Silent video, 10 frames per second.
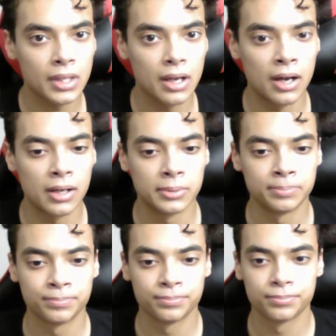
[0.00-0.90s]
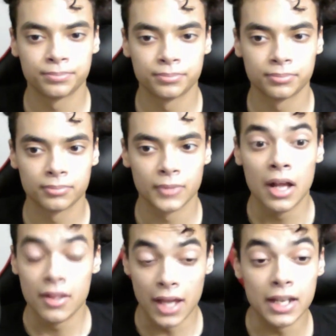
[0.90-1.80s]
um
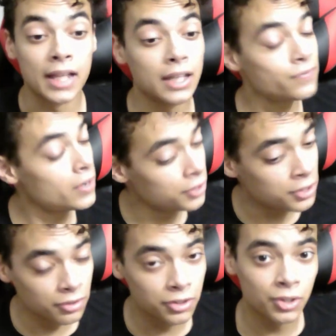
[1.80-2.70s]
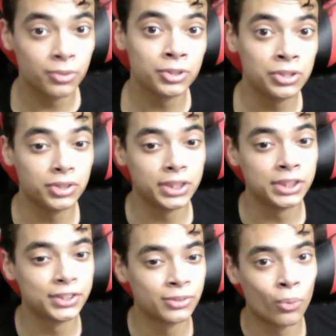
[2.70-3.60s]
and that's very good you know usually
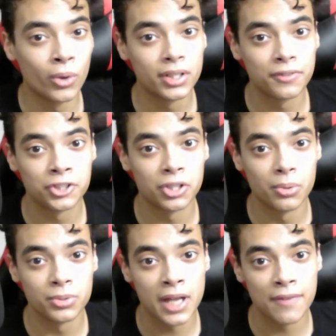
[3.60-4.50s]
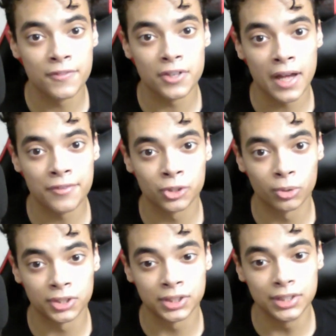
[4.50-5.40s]
season one of shows have have
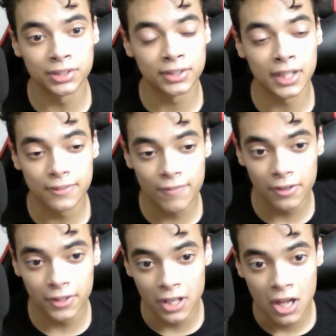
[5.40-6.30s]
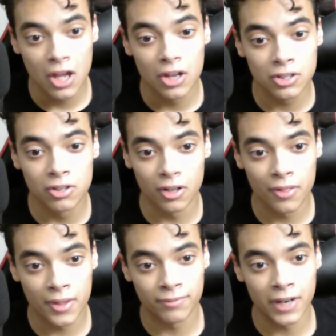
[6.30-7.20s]
shorter seasons that's very good on
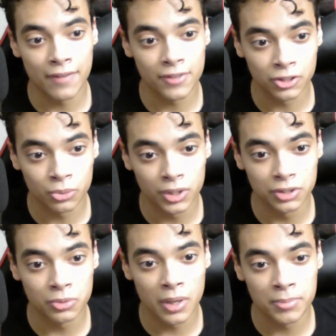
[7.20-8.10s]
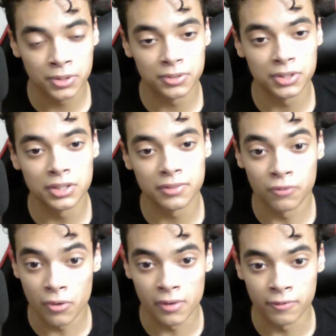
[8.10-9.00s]
them for having a 22 episode season
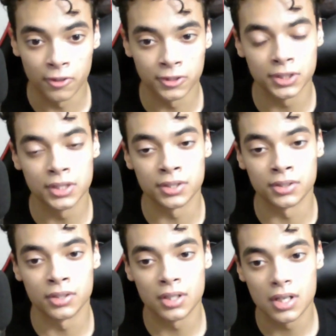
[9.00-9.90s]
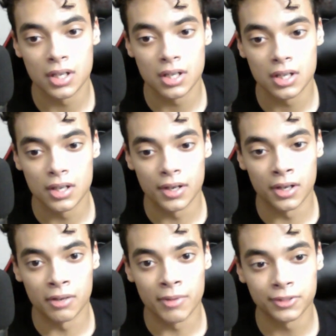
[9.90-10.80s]
for their first season.
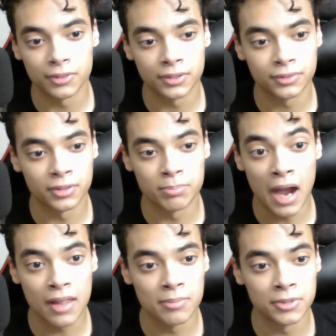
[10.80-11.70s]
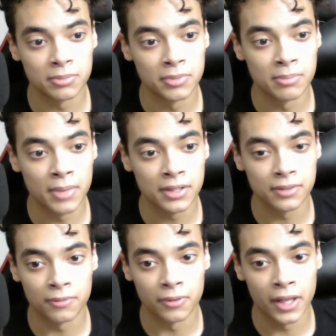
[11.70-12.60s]
Um, that's, that's the pilot must have been
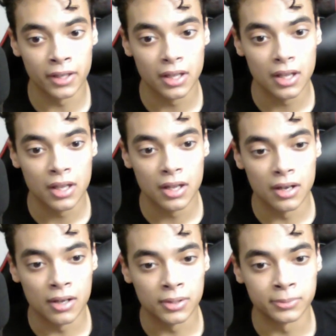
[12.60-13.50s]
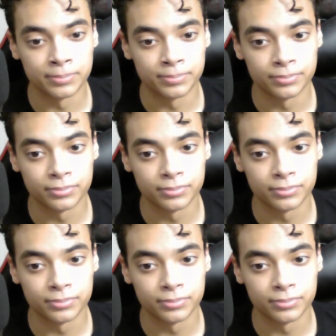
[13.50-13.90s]
amazing for that. Um,